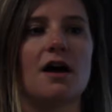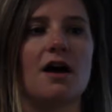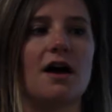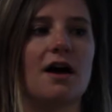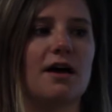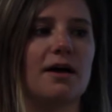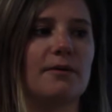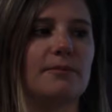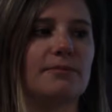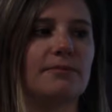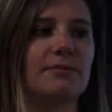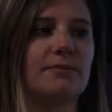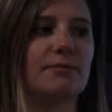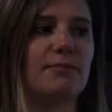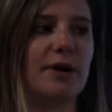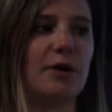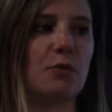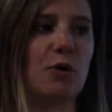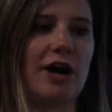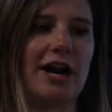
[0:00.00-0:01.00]

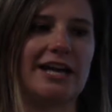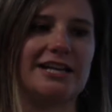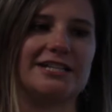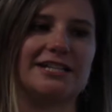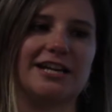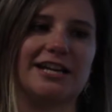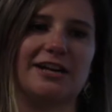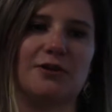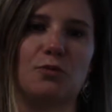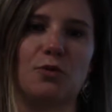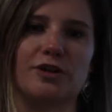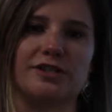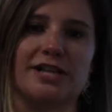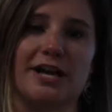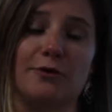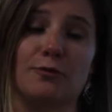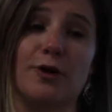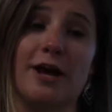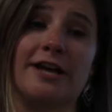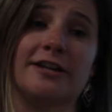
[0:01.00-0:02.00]
But what I did was
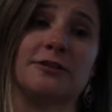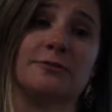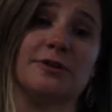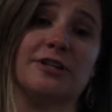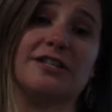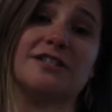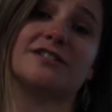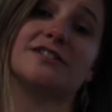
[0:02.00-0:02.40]
I randomly